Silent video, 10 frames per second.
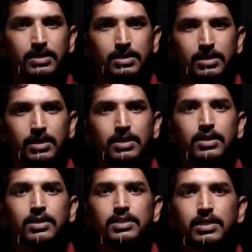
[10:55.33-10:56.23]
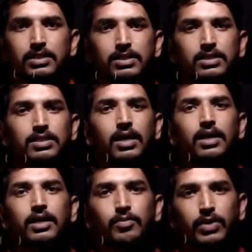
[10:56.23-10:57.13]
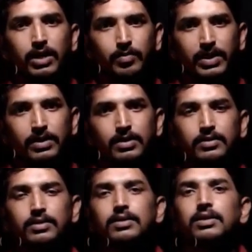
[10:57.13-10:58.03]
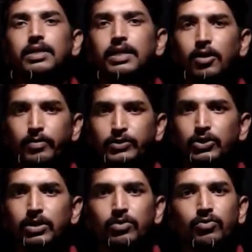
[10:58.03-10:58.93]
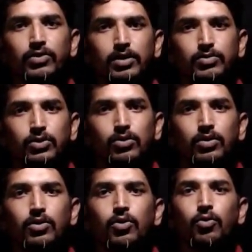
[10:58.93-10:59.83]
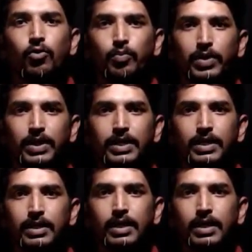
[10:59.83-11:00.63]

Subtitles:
As a nurse, suggest the department. In option, we observe